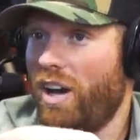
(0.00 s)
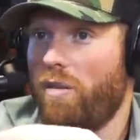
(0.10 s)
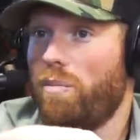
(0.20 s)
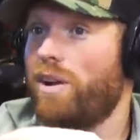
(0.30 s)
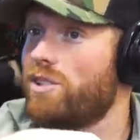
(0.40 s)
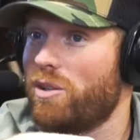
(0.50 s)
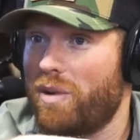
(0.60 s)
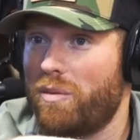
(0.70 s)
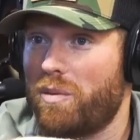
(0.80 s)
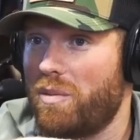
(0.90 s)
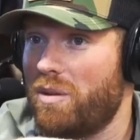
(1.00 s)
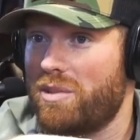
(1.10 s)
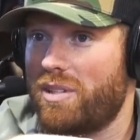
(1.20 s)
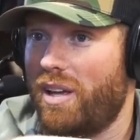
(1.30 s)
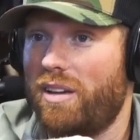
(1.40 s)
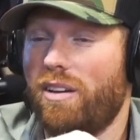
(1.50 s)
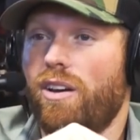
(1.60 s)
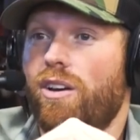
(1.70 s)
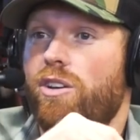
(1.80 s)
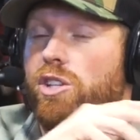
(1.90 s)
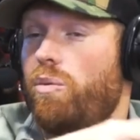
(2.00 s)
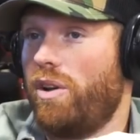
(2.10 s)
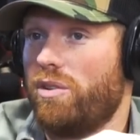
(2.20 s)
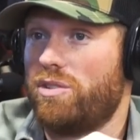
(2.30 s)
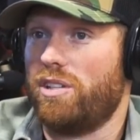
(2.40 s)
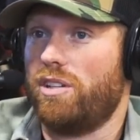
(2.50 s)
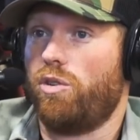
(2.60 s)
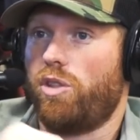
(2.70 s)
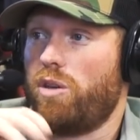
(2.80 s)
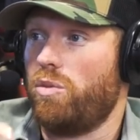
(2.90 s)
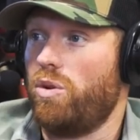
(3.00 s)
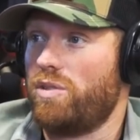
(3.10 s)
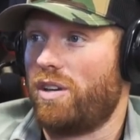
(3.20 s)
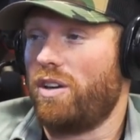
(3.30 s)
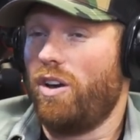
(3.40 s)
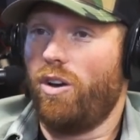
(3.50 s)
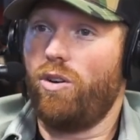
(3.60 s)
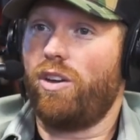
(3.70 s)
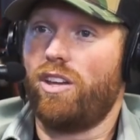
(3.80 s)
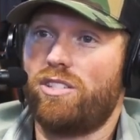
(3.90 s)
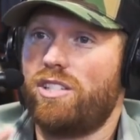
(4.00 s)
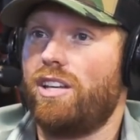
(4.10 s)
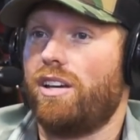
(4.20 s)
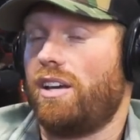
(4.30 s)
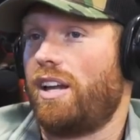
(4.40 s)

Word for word: I busted them up, I made a mistake, someone else yeah. did, or they moved, like, okay, see ya.